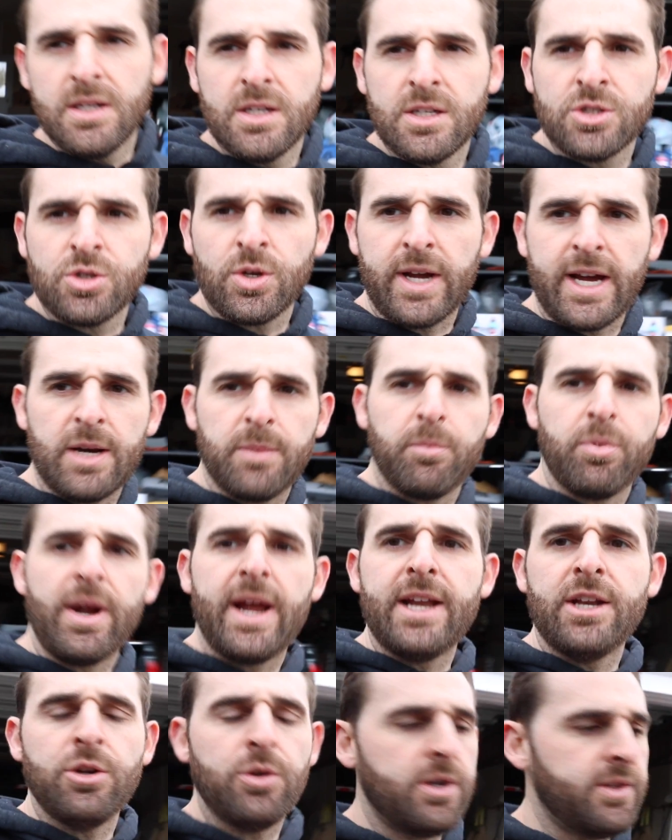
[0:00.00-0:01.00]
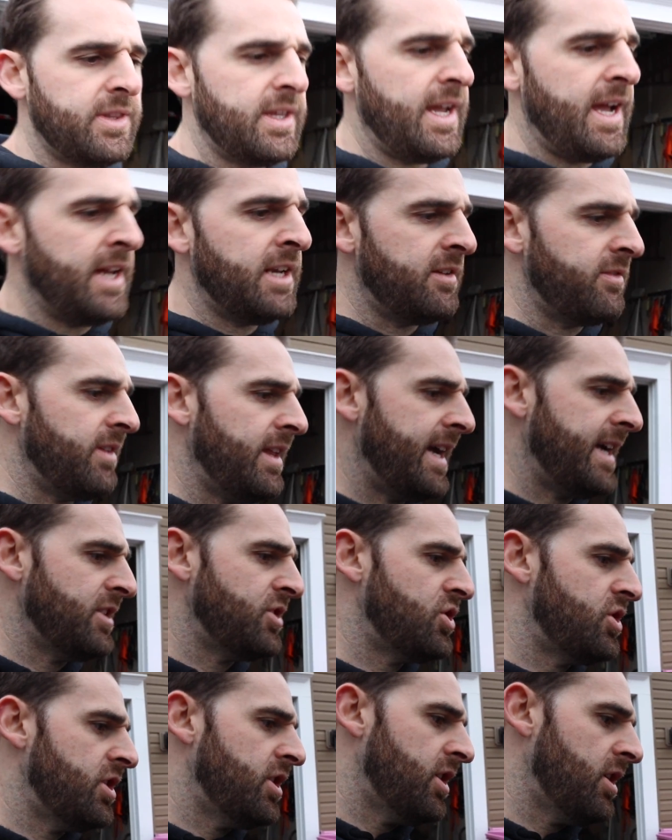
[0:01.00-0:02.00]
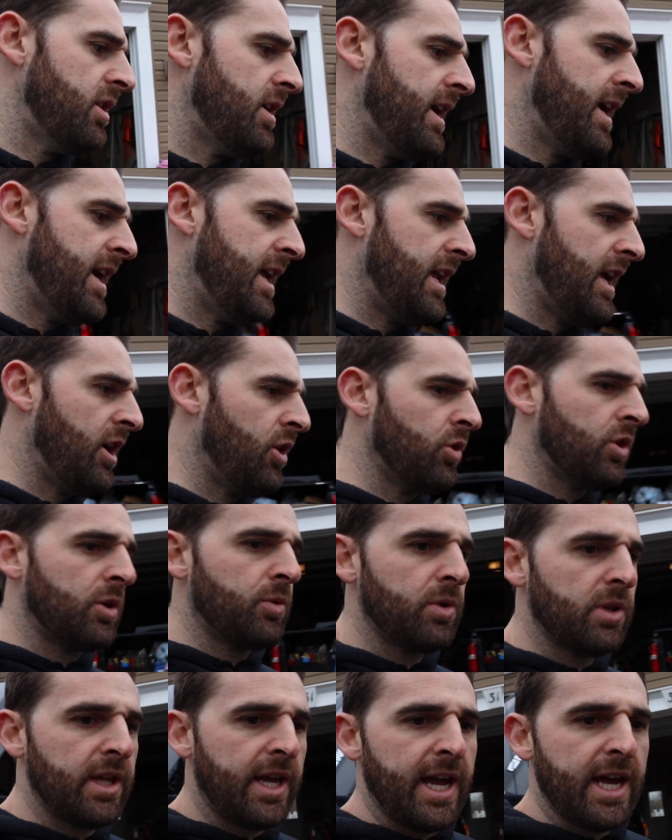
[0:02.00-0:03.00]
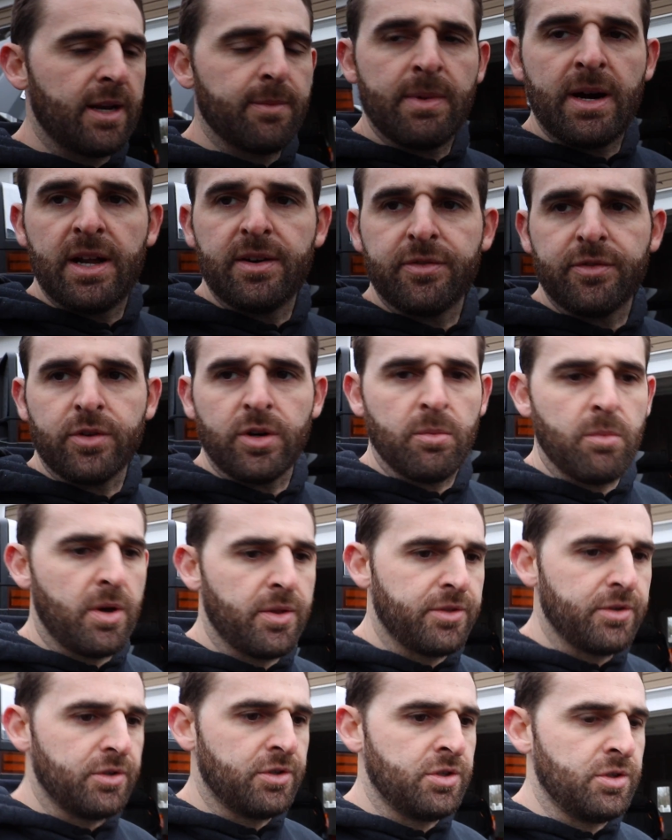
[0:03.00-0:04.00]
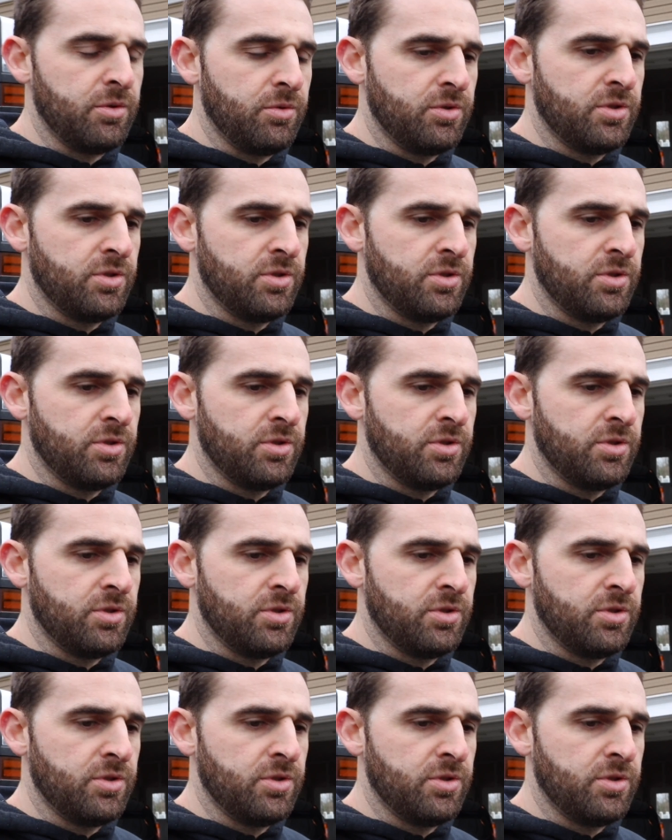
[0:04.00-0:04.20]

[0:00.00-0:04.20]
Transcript: So I got them brand new at the end of last year, and I only really had them on for a month or two.